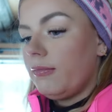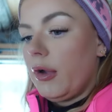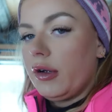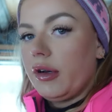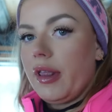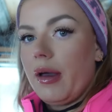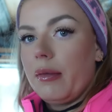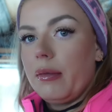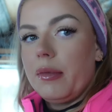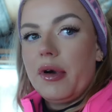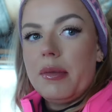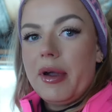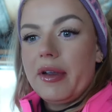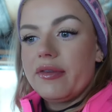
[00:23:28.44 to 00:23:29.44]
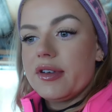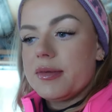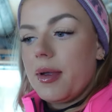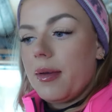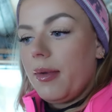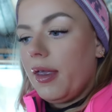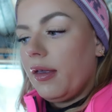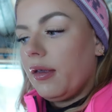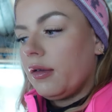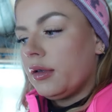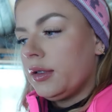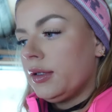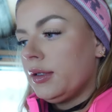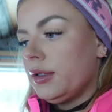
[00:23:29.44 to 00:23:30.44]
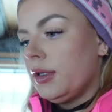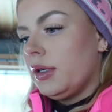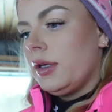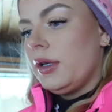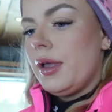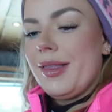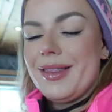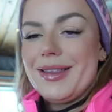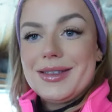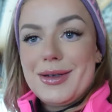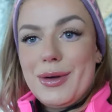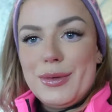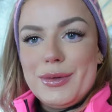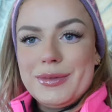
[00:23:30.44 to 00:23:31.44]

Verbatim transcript: I'll do that when we're at breakfast maybe Let's go.